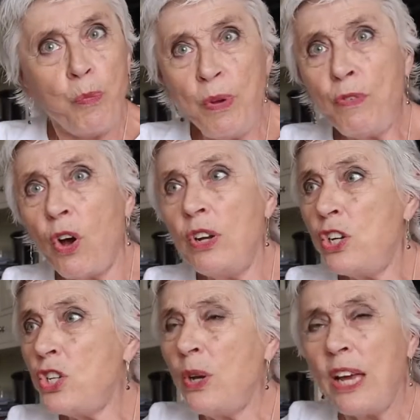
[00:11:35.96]
we've got an
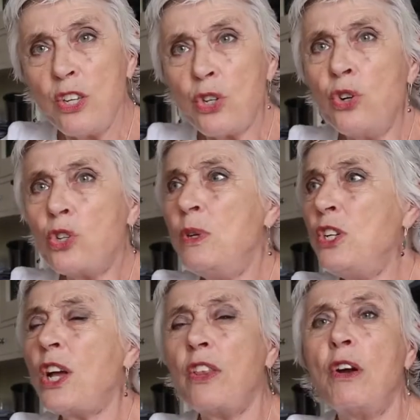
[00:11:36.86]
issue here. Talk to
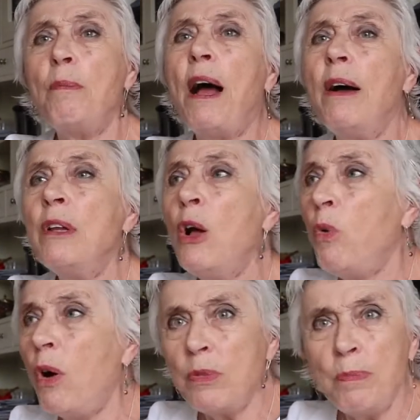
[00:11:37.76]
each other about
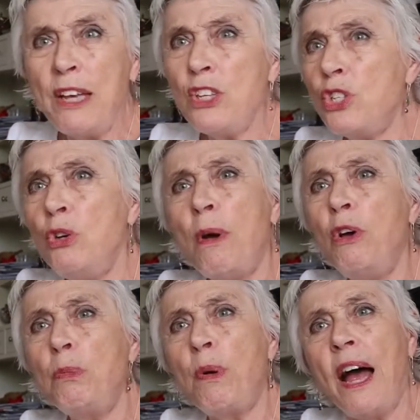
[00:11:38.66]
what makes you
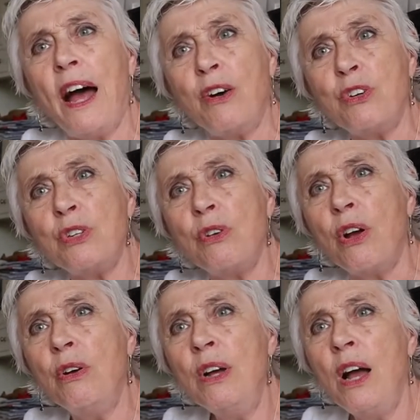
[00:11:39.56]
both proud, you
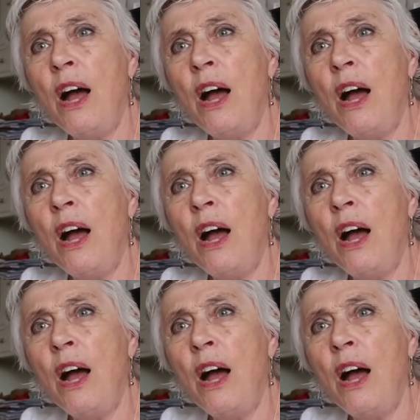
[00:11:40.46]
know.